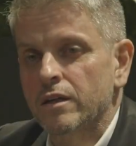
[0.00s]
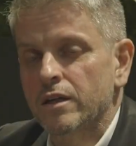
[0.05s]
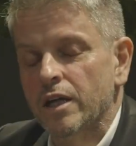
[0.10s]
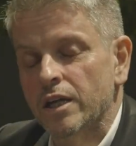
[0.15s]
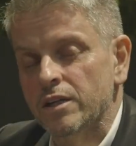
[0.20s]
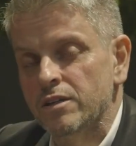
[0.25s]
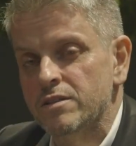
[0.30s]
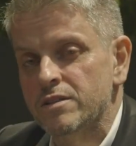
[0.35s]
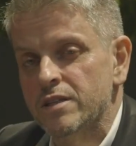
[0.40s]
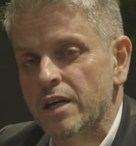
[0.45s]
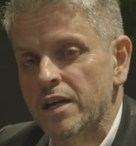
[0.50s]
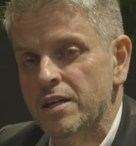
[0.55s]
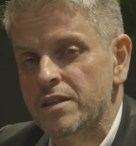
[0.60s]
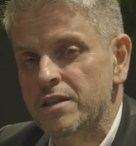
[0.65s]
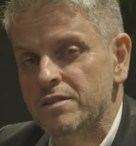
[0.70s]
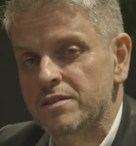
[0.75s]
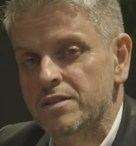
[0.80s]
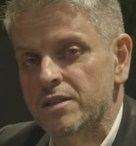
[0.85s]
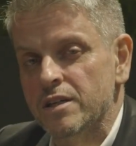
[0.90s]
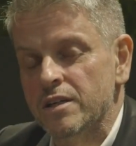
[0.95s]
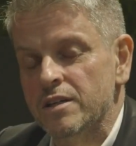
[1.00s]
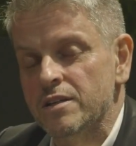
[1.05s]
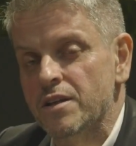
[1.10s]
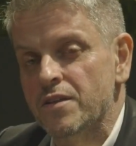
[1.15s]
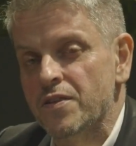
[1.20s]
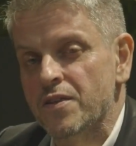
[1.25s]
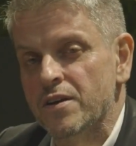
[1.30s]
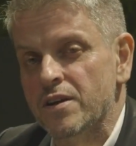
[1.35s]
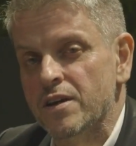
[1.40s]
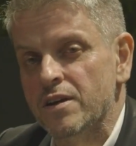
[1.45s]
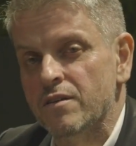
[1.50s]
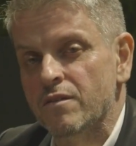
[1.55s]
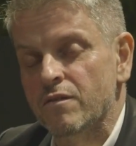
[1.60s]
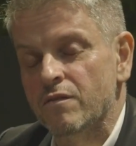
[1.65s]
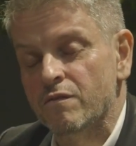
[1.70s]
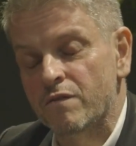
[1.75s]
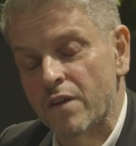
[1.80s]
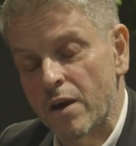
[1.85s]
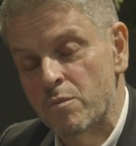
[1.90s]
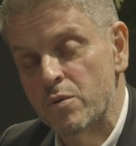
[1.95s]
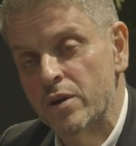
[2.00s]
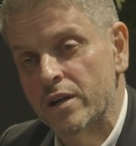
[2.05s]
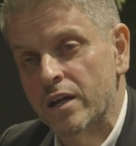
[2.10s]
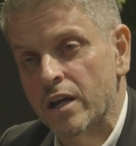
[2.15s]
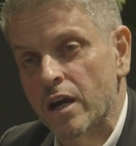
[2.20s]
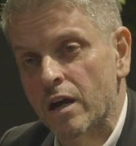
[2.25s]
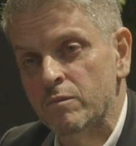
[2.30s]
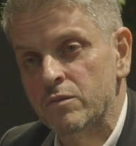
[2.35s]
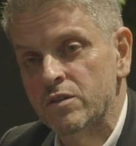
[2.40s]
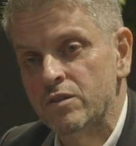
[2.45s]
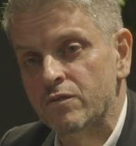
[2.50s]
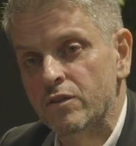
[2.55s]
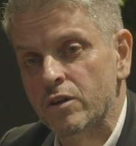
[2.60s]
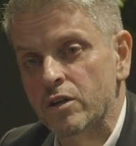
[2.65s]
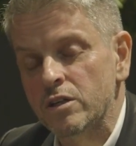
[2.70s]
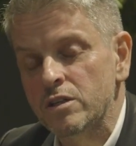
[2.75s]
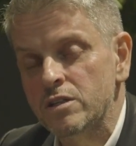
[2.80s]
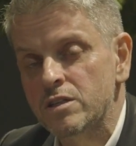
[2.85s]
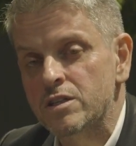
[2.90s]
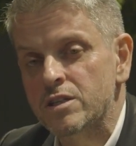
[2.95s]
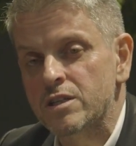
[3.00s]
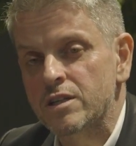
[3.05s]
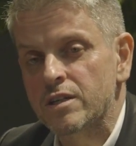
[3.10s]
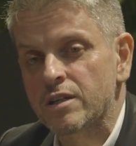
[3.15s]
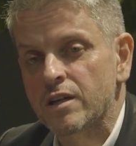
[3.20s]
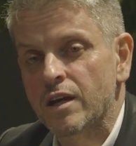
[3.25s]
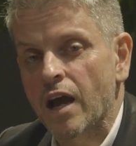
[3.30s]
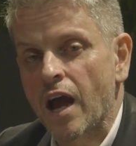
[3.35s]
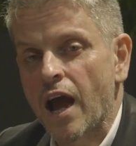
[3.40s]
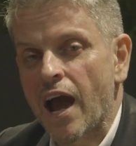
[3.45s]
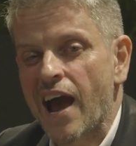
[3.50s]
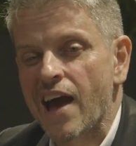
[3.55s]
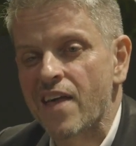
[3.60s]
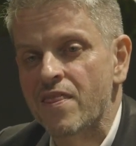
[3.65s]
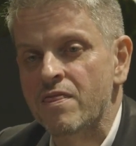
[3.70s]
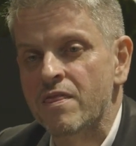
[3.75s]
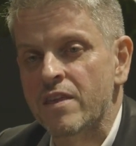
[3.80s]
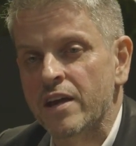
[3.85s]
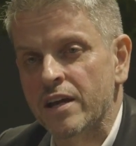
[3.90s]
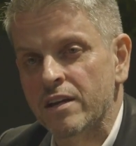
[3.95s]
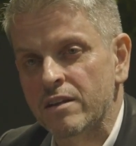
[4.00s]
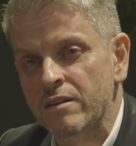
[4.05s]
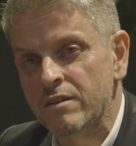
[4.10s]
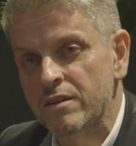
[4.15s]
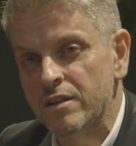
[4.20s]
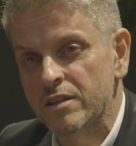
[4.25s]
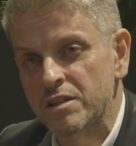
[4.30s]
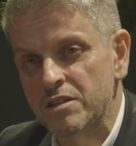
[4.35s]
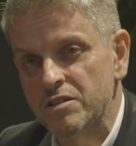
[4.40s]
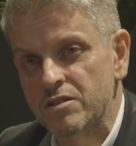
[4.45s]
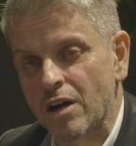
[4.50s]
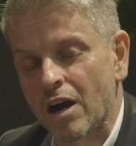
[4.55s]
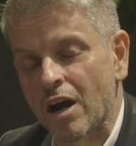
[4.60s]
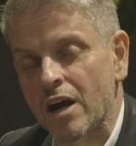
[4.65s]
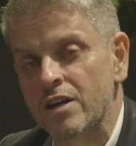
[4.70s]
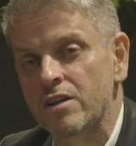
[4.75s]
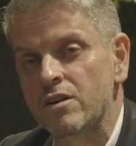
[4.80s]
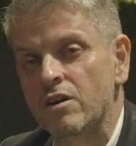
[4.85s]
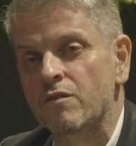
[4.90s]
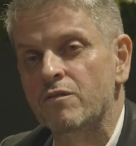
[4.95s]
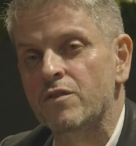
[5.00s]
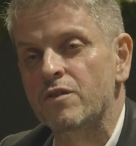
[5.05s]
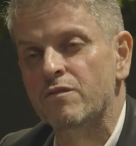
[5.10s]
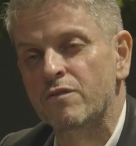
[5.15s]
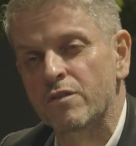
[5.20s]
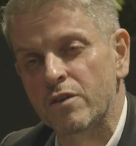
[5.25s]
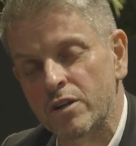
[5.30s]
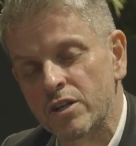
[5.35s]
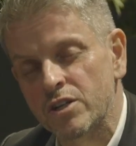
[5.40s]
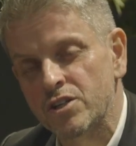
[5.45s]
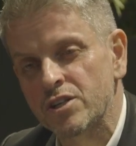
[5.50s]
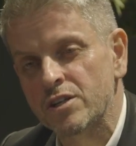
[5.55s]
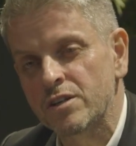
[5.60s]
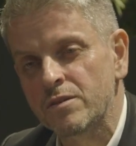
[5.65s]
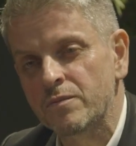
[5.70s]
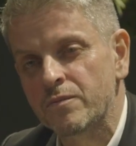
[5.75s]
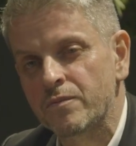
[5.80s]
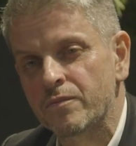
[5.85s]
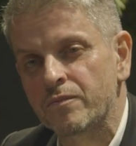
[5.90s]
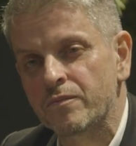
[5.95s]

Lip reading: Can you say this year that the fabric comes first and then the design of the furniture?